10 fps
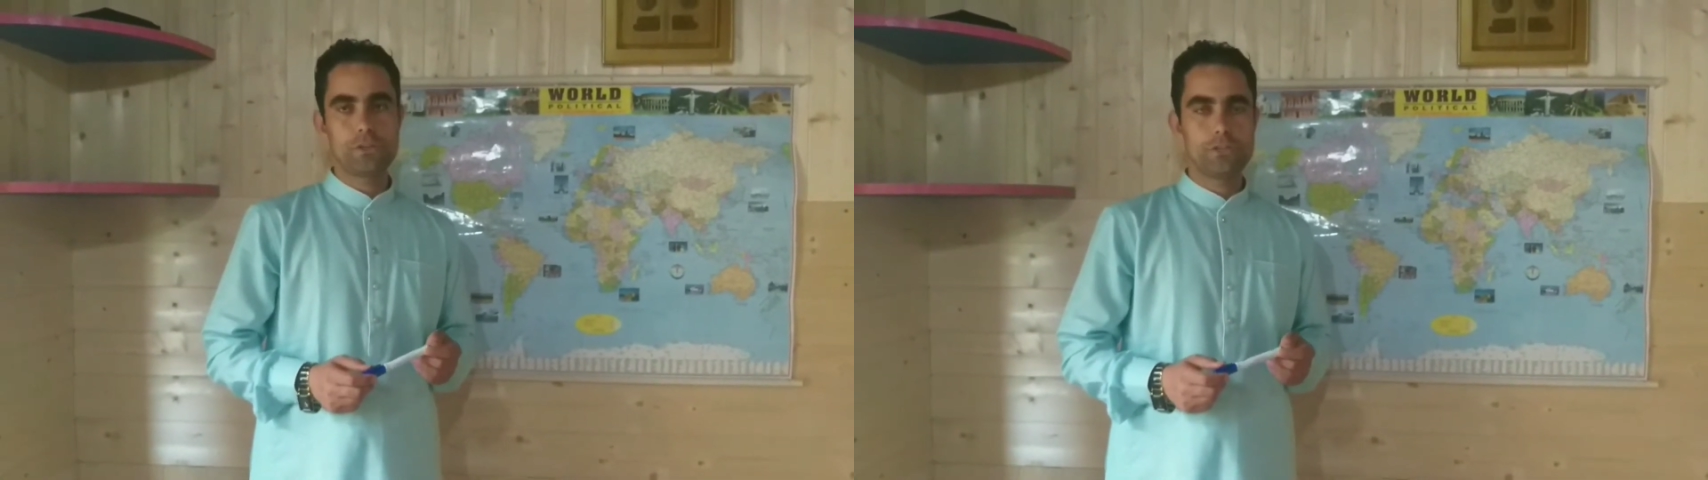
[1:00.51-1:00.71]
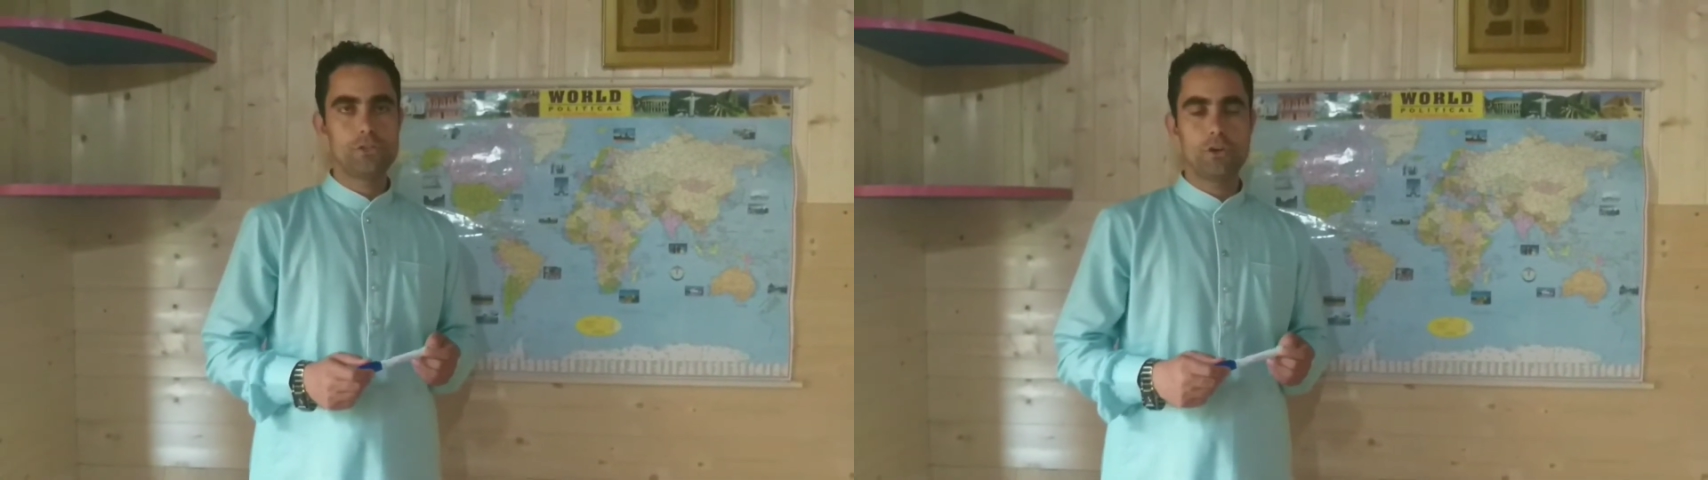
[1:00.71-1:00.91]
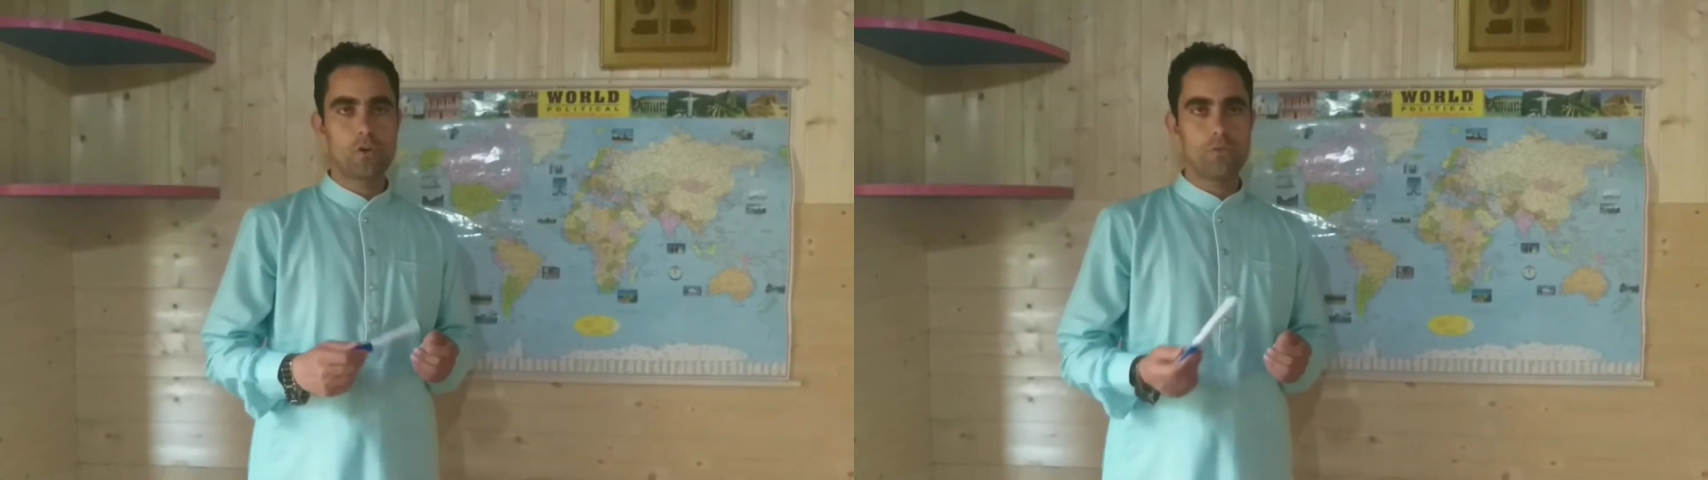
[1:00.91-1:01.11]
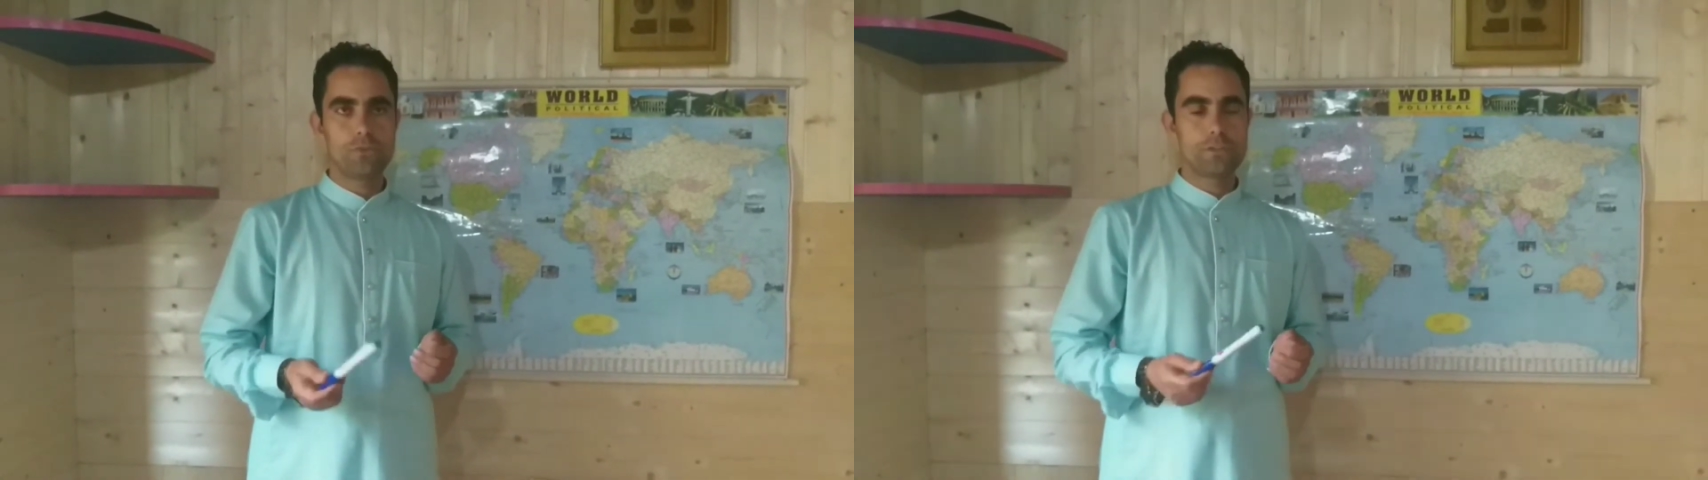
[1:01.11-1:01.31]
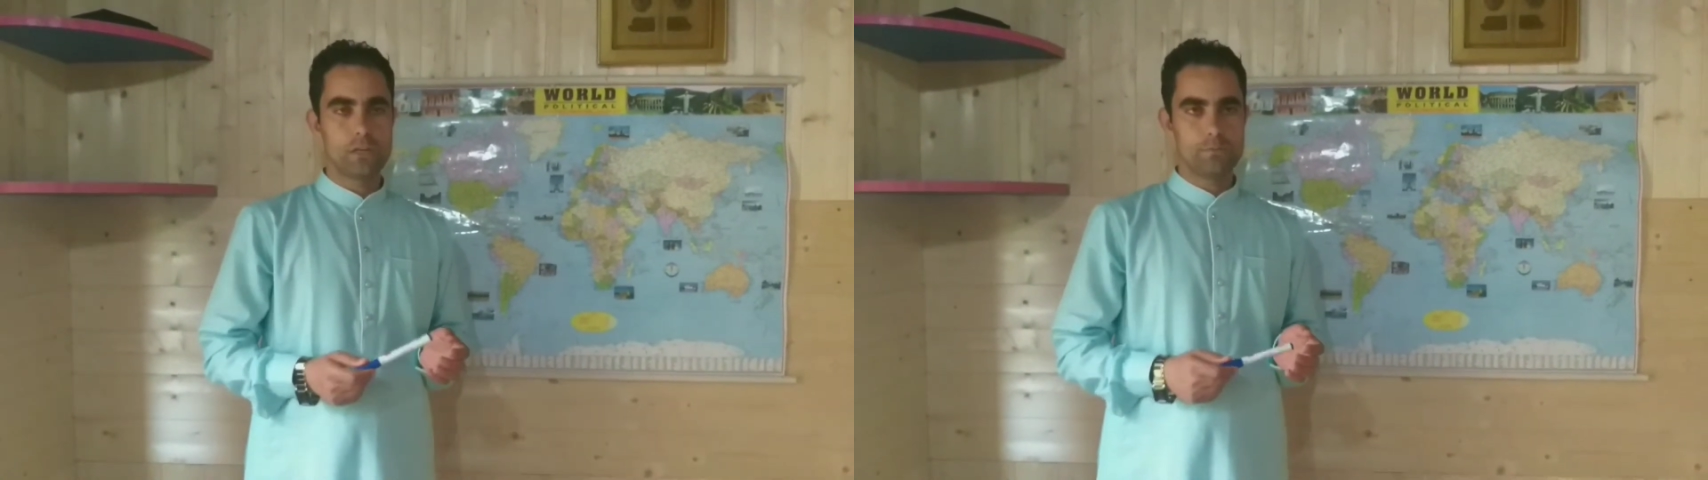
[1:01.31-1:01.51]
In
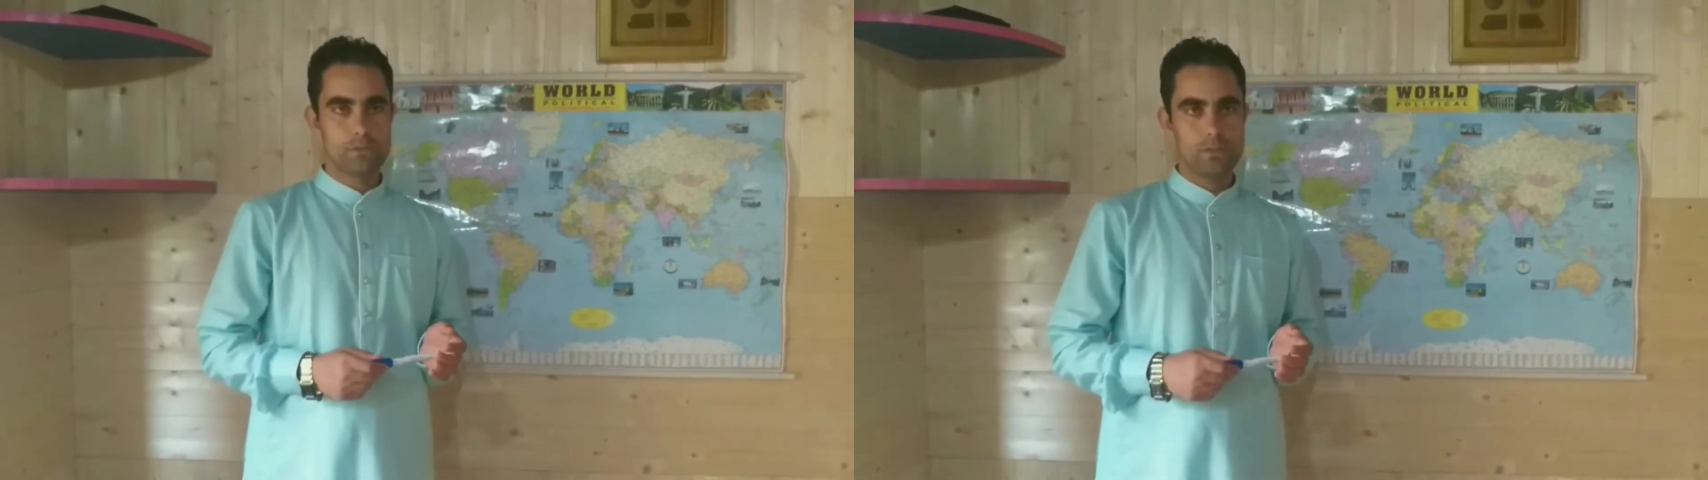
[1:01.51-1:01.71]
geographic terms,